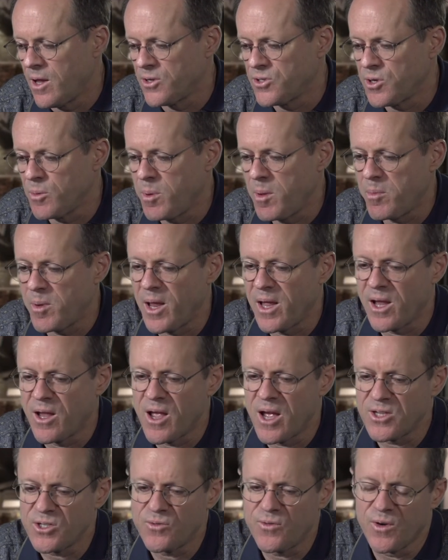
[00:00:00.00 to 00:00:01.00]
So people like
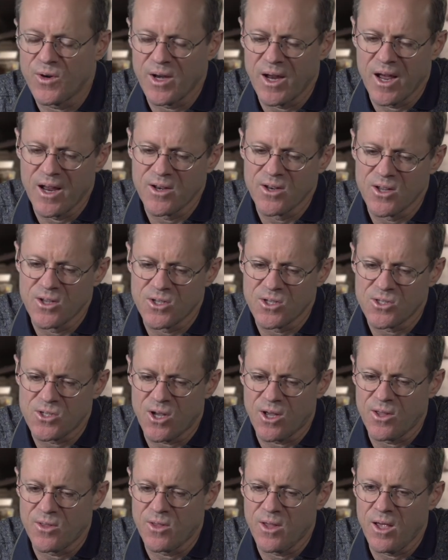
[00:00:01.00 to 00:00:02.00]
Gus Fernandez
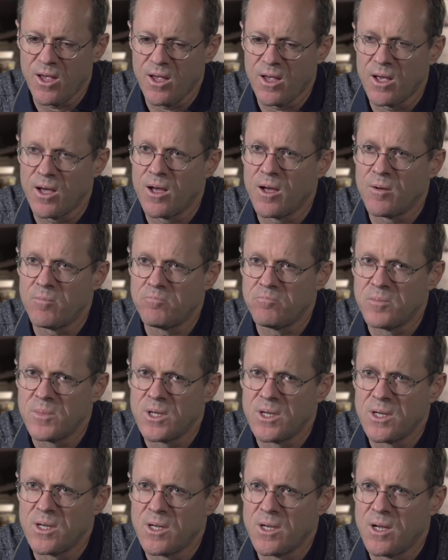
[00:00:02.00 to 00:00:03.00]
on the
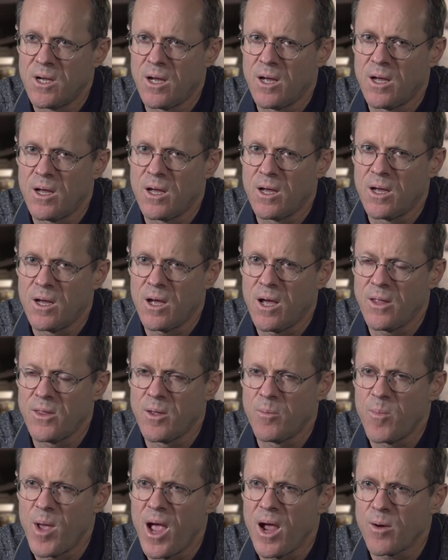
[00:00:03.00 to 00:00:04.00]

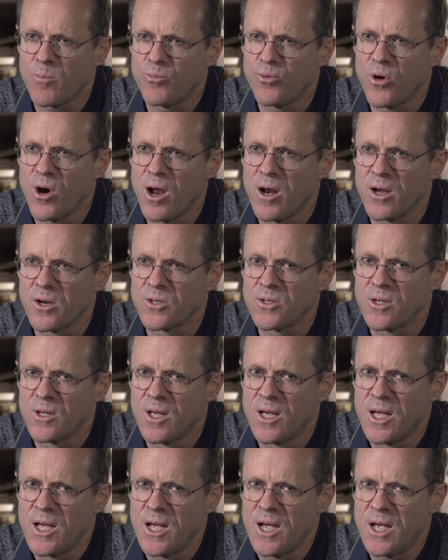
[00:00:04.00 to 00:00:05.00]
Mac product,
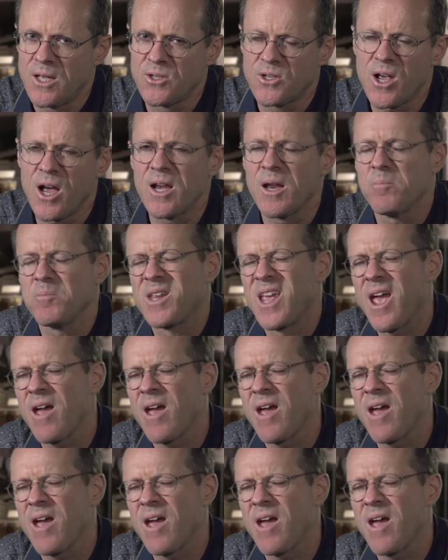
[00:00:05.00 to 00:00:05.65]
and this guy named